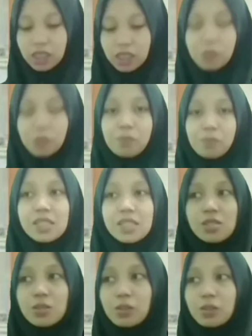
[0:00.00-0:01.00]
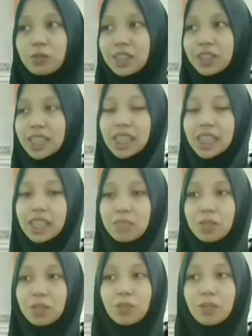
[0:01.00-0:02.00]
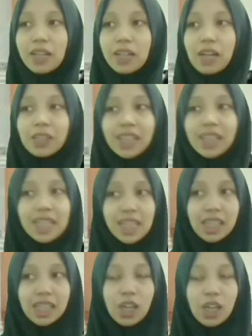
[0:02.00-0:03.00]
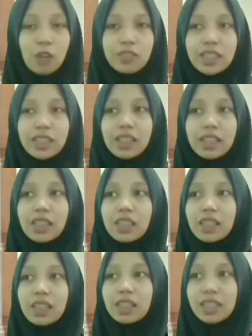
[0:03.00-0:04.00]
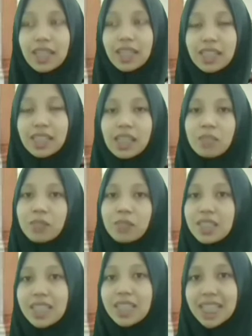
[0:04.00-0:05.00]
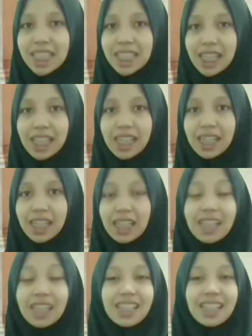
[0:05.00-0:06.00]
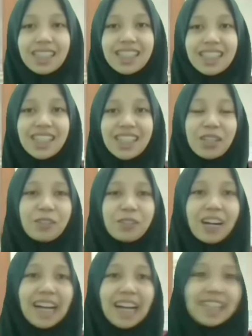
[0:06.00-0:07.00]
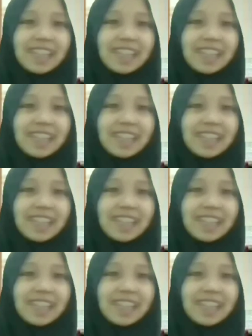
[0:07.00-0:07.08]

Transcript: Please wait here because I'll take care of the check-in administration. Thank you everyone!